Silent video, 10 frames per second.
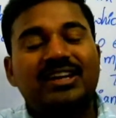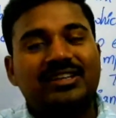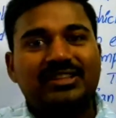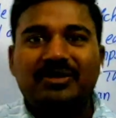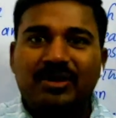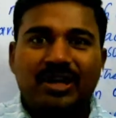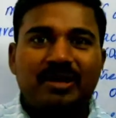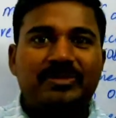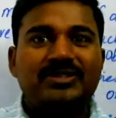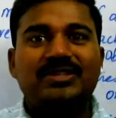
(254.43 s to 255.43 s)
Then what
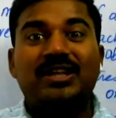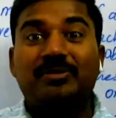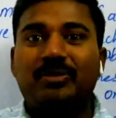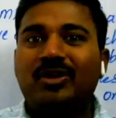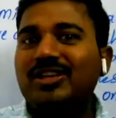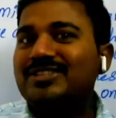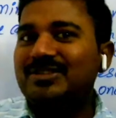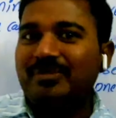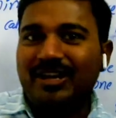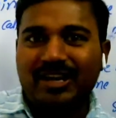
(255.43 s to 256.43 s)
happens? That ball is
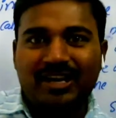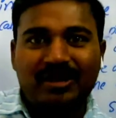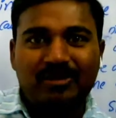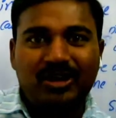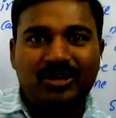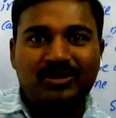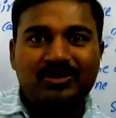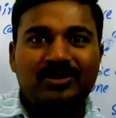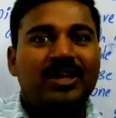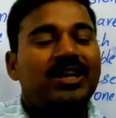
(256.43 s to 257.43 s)
symmetrical molecule.
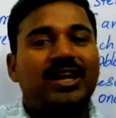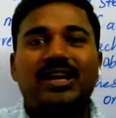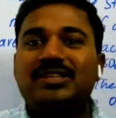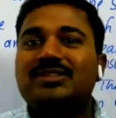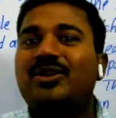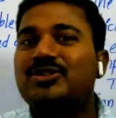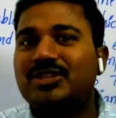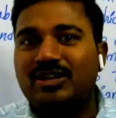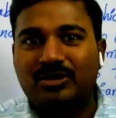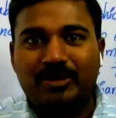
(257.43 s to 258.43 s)
It is not
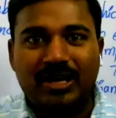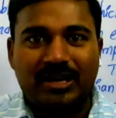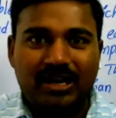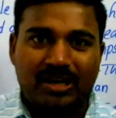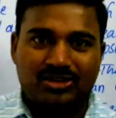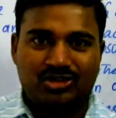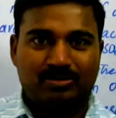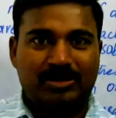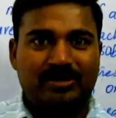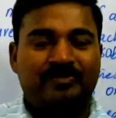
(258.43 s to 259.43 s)
said to be an
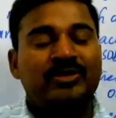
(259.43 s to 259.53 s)
enantiomer.